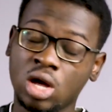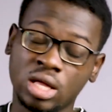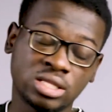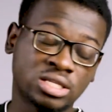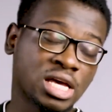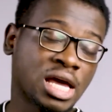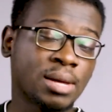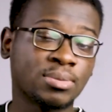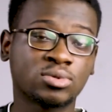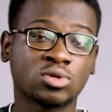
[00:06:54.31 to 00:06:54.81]
in
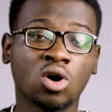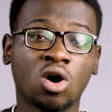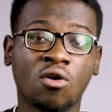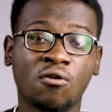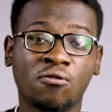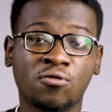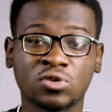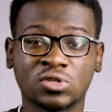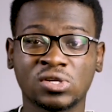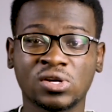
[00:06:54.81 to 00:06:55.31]
terms
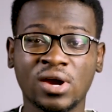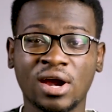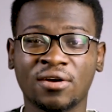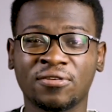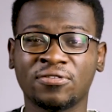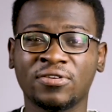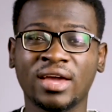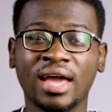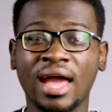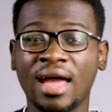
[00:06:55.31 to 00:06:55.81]
of
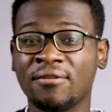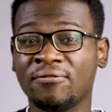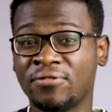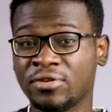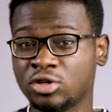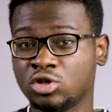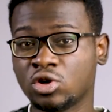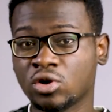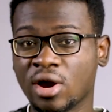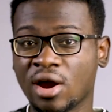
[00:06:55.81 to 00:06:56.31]
photography and
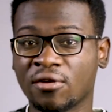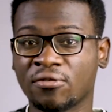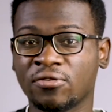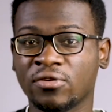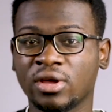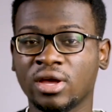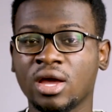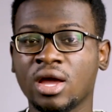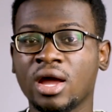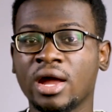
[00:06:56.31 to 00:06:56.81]

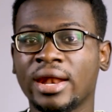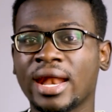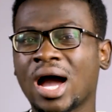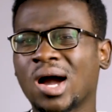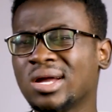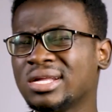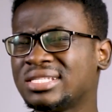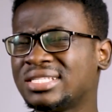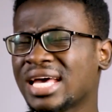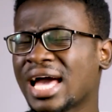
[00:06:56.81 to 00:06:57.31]
videography.
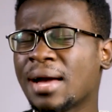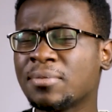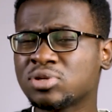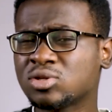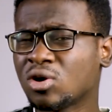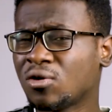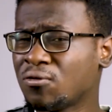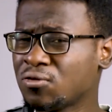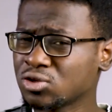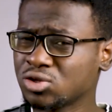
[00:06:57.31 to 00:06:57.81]
Now, in
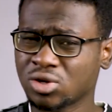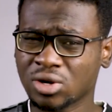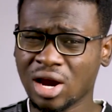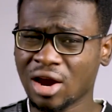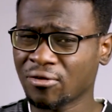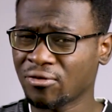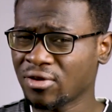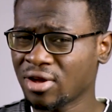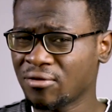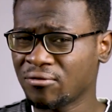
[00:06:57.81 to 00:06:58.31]
terms of
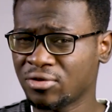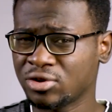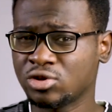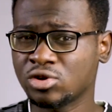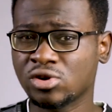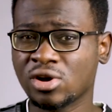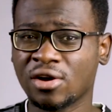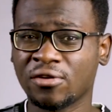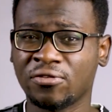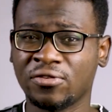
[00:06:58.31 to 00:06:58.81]
photography and
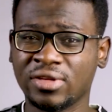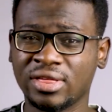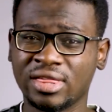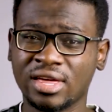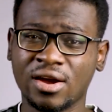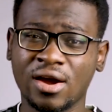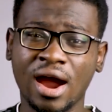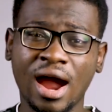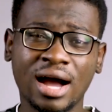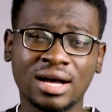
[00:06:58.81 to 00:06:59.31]
videography,
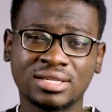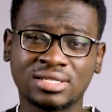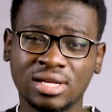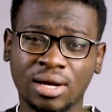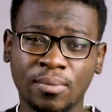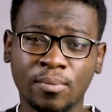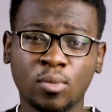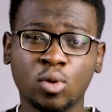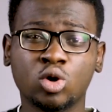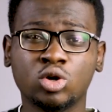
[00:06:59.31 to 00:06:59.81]
there are
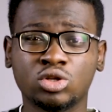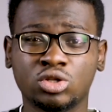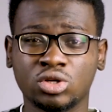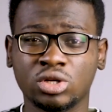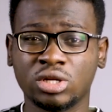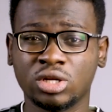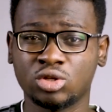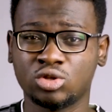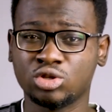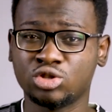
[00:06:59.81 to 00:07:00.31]
some modes
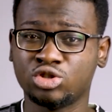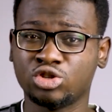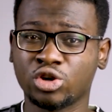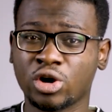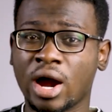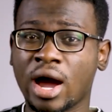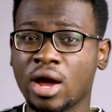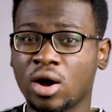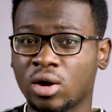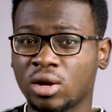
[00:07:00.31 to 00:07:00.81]
you need to
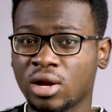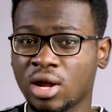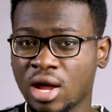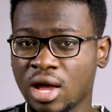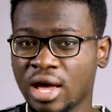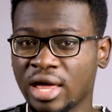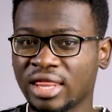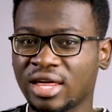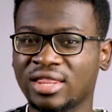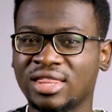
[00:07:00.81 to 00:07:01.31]
try on.
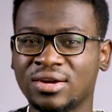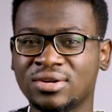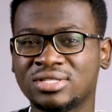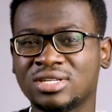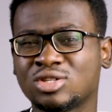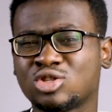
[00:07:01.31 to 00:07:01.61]
Now, there is